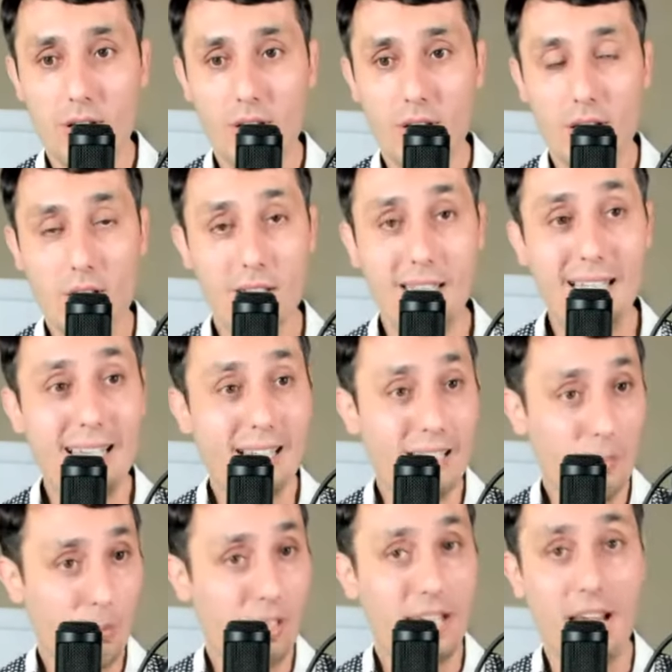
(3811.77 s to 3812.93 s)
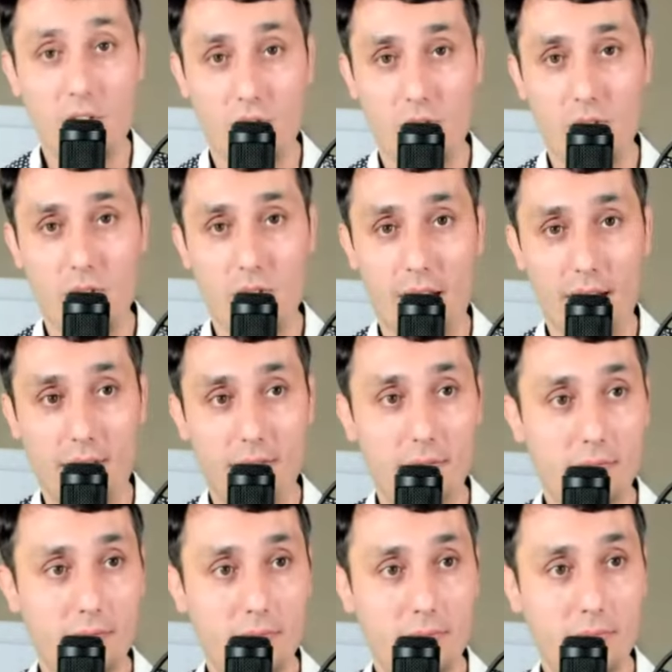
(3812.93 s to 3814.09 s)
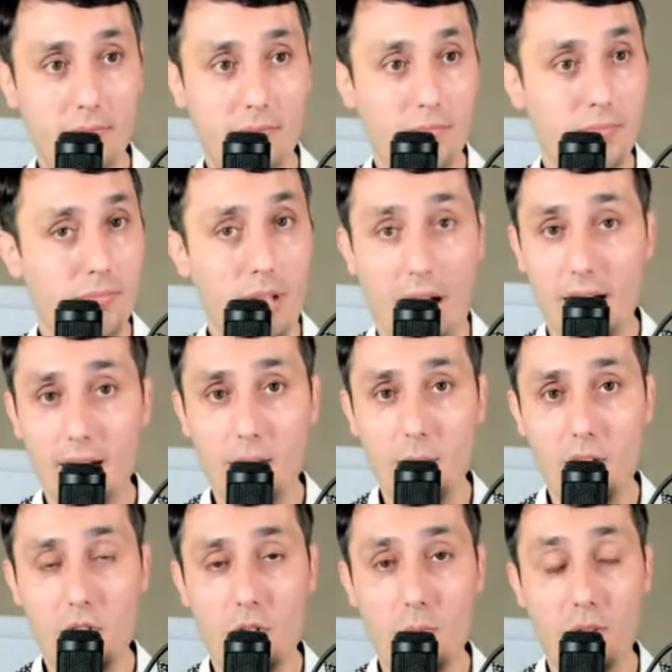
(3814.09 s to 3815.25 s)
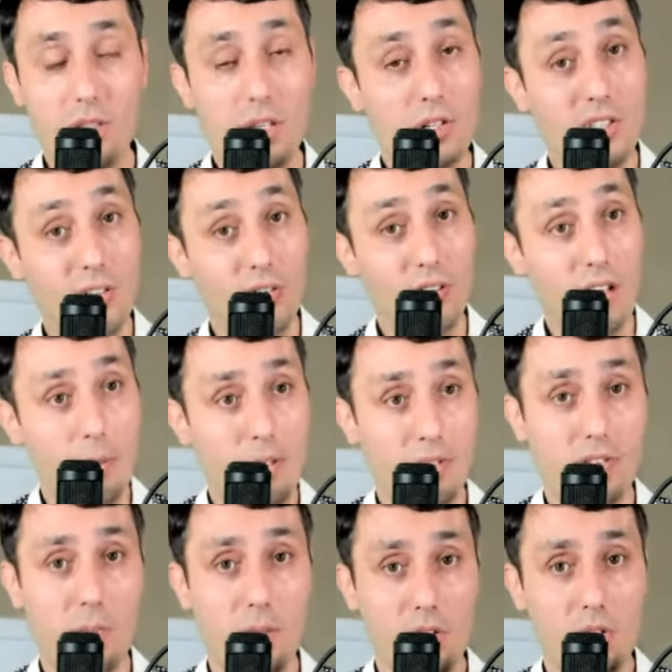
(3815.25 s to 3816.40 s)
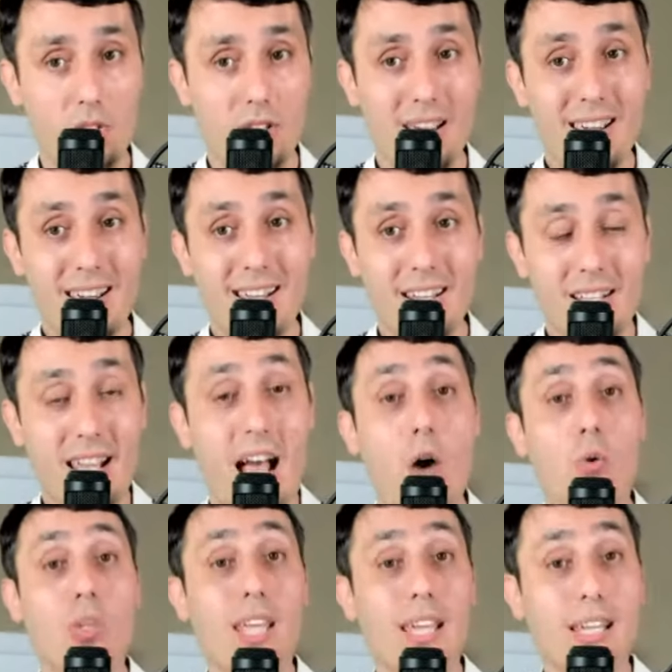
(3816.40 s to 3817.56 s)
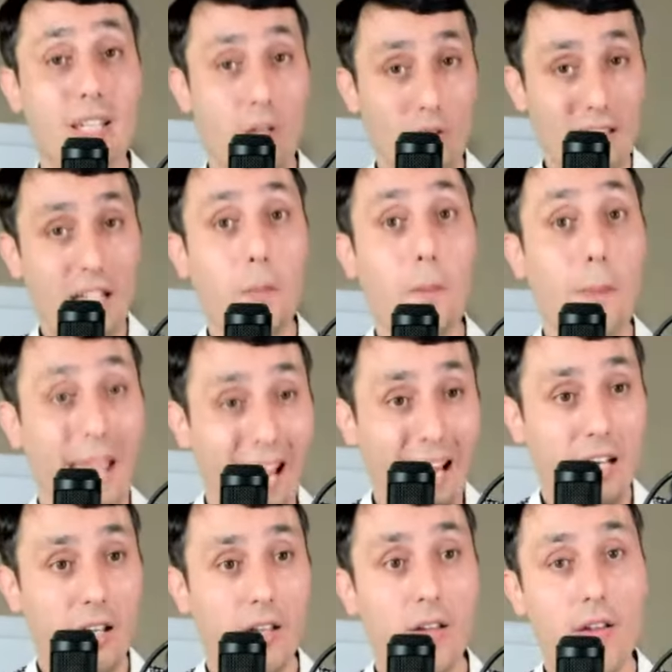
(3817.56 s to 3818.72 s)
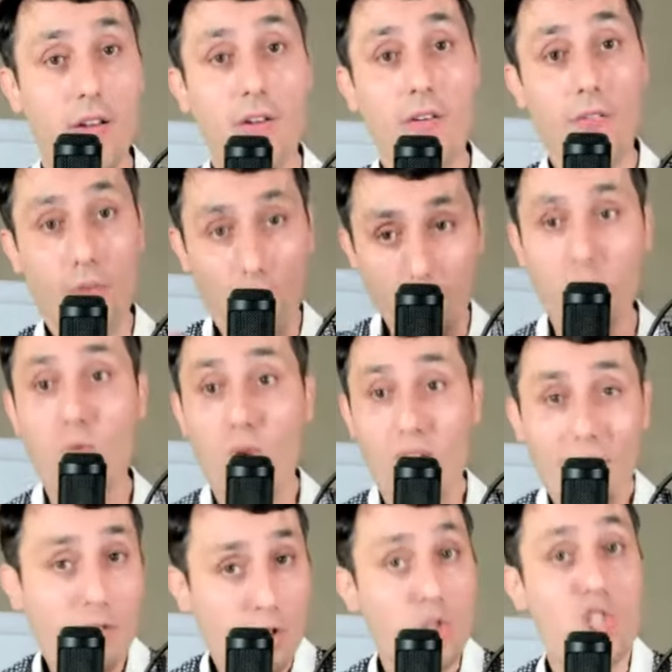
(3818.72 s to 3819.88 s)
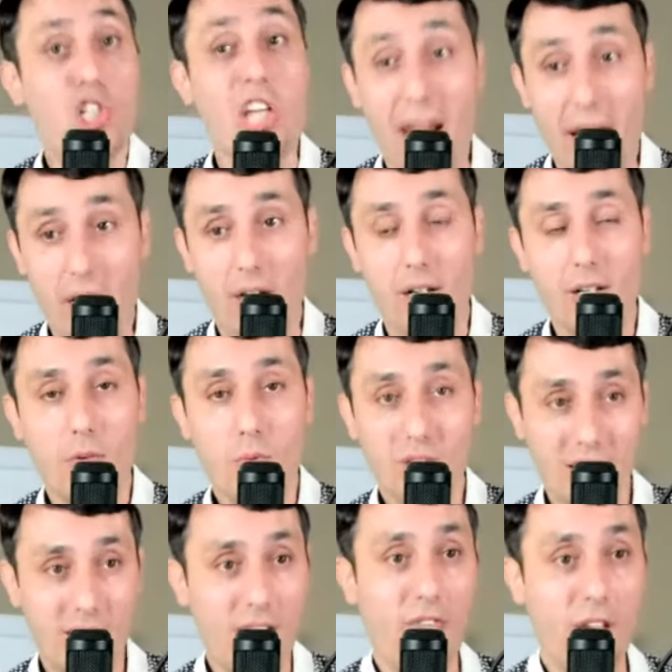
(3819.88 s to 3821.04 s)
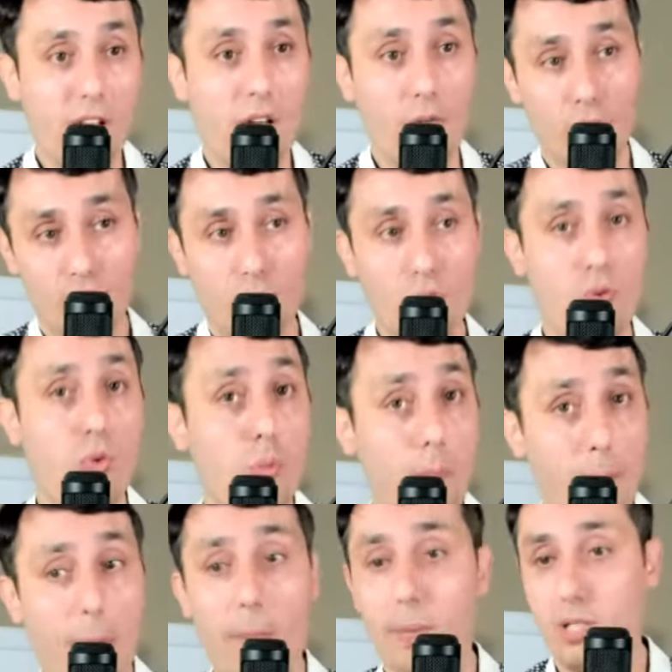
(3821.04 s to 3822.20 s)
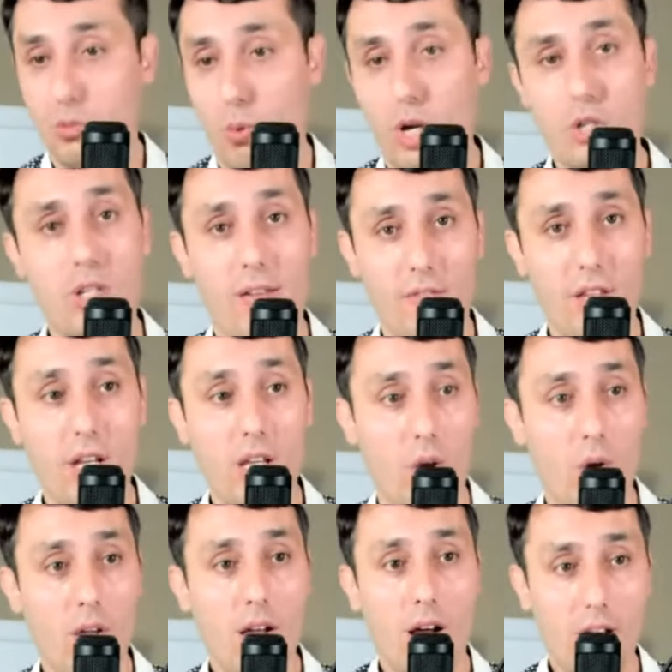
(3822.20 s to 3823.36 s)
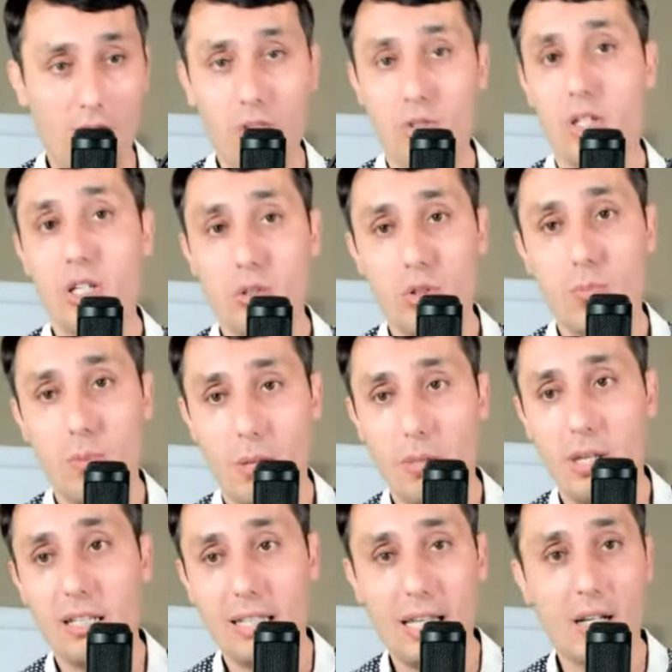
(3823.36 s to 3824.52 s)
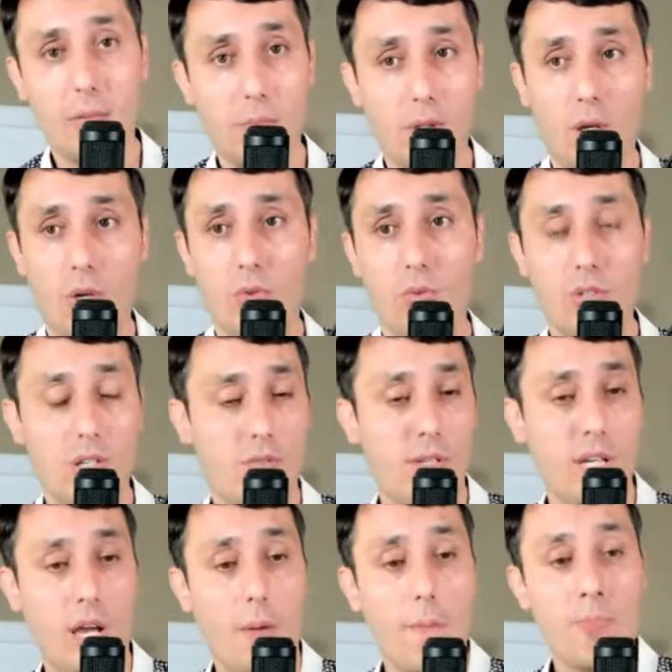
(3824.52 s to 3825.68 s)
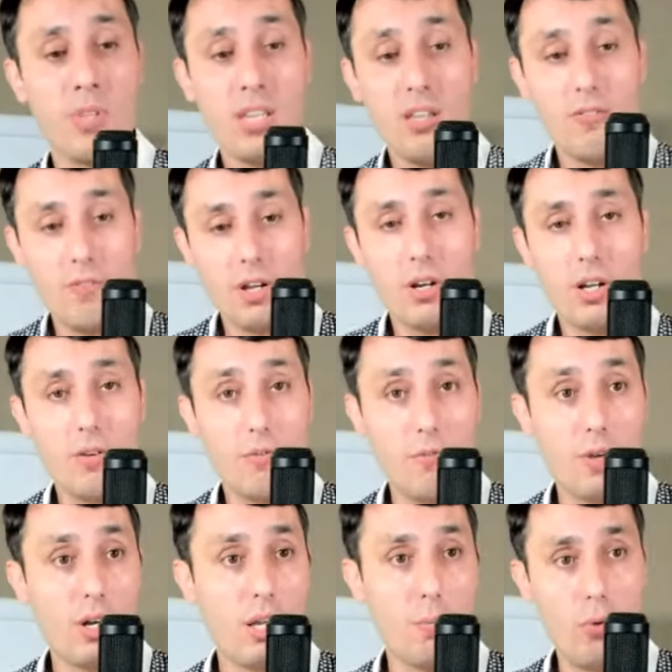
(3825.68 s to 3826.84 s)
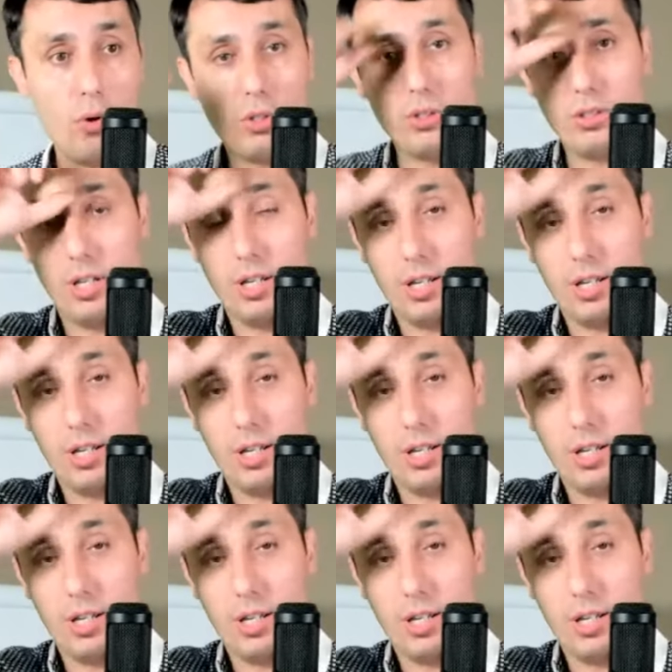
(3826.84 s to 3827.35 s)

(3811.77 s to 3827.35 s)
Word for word: there's a legal implications, like not a commission, but there's different types of commissions. That's how they, you know, get paid from the revenue share. We did the video for those who remember, please watch that video. I'll also include maybe a link below this video. Very, very important.